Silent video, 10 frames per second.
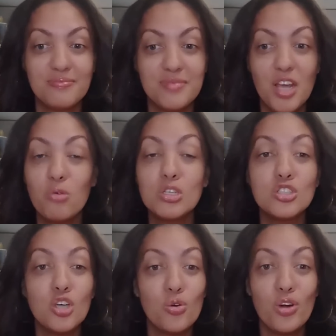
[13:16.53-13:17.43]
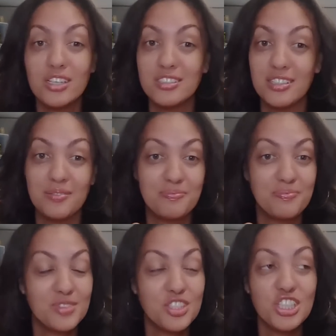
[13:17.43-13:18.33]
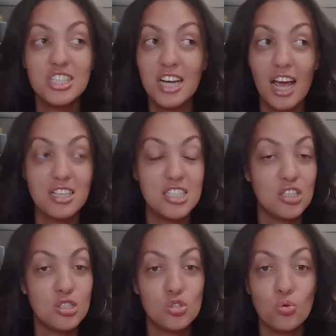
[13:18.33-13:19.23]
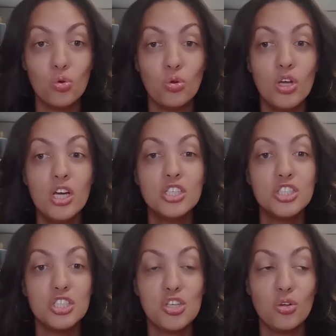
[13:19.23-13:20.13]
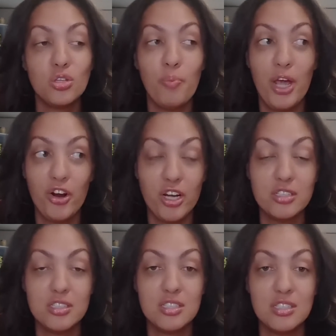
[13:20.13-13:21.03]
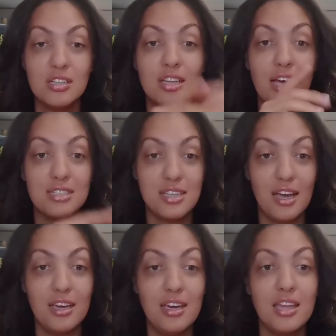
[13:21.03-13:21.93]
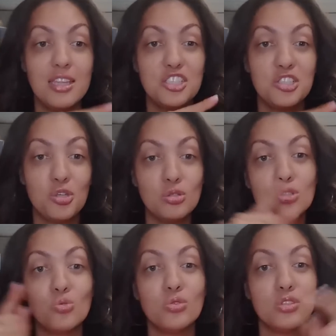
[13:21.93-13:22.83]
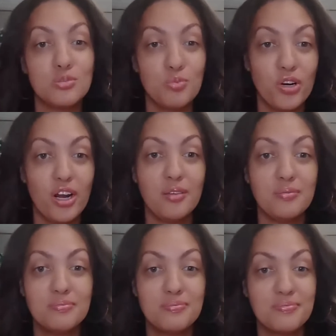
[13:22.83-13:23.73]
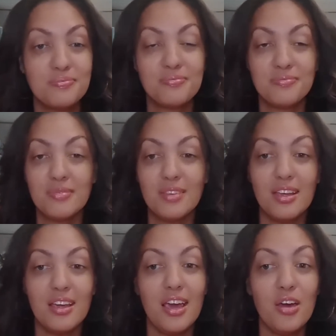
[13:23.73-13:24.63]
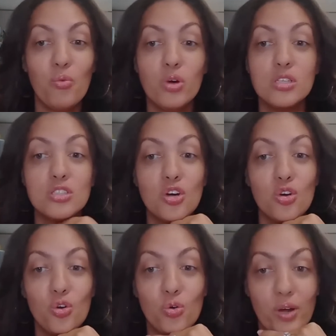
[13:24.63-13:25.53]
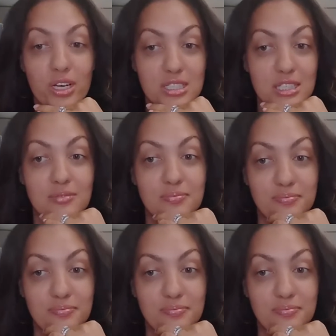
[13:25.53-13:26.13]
It was so crazy. She did not tell the school. She told the parents last night, and then she told the school this morning. It was crazy.